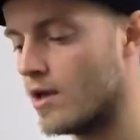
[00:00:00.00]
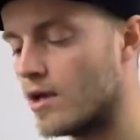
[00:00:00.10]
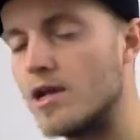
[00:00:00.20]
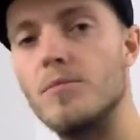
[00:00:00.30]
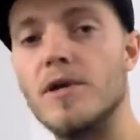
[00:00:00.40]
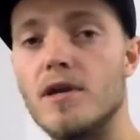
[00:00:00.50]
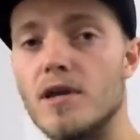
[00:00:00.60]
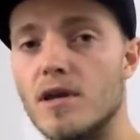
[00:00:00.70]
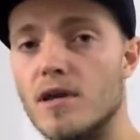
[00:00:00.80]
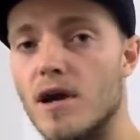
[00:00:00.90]
In the
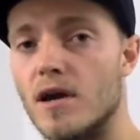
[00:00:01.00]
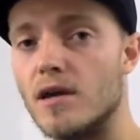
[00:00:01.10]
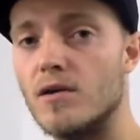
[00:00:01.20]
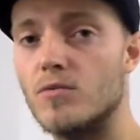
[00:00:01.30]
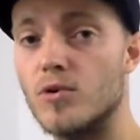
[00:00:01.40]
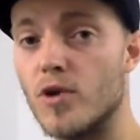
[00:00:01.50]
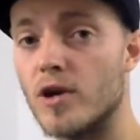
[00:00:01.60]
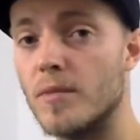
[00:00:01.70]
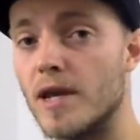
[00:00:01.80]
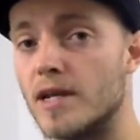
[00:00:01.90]
beginning, I would
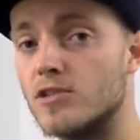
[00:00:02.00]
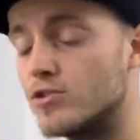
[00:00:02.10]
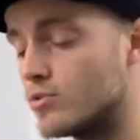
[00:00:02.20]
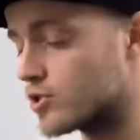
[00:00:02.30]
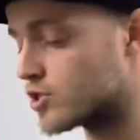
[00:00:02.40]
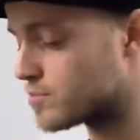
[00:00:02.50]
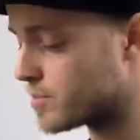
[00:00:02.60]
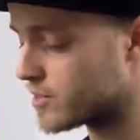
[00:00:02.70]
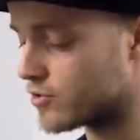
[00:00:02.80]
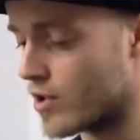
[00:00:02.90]
recommend that you
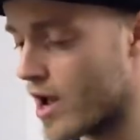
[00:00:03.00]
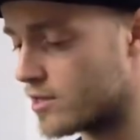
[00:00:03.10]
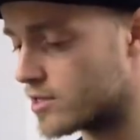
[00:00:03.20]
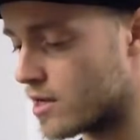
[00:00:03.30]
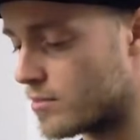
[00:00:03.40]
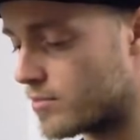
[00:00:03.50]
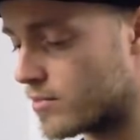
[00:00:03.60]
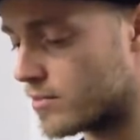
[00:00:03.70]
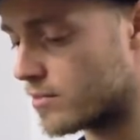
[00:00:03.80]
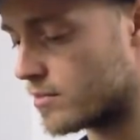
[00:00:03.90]
split your hands
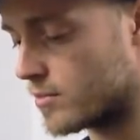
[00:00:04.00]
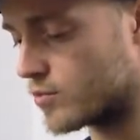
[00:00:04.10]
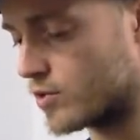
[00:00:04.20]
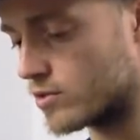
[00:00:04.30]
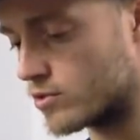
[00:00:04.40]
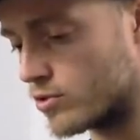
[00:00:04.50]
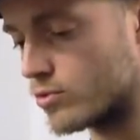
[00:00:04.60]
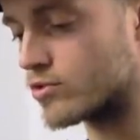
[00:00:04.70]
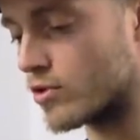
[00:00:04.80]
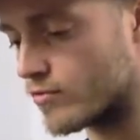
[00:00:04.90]
up between
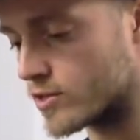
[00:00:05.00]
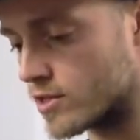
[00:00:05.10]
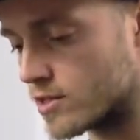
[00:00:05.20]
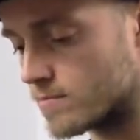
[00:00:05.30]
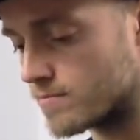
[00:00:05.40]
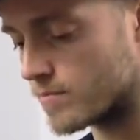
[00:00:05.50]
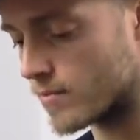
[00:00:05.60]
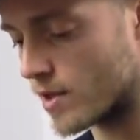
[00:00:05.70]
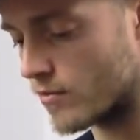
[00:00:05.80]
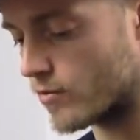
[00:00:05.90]
2 surfaces.
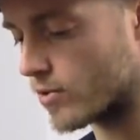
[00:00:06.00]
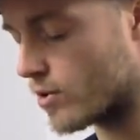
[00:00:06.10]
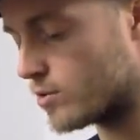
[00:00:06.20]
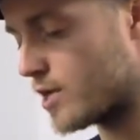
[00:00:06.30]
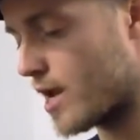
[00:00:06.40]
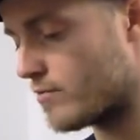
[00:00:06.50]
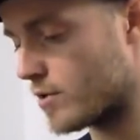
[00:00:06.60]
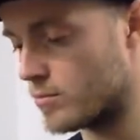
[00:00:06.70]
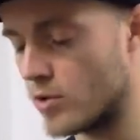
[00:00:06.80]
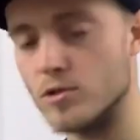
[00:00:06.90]
If you don't have a
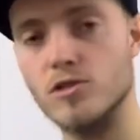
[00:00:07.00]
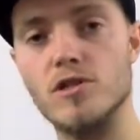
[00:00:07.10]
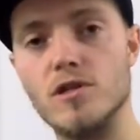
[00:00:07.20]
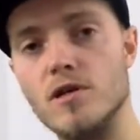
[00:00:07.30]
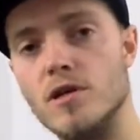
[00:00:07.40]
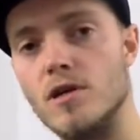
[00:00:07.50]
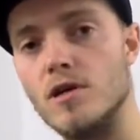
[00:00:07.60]
multi-level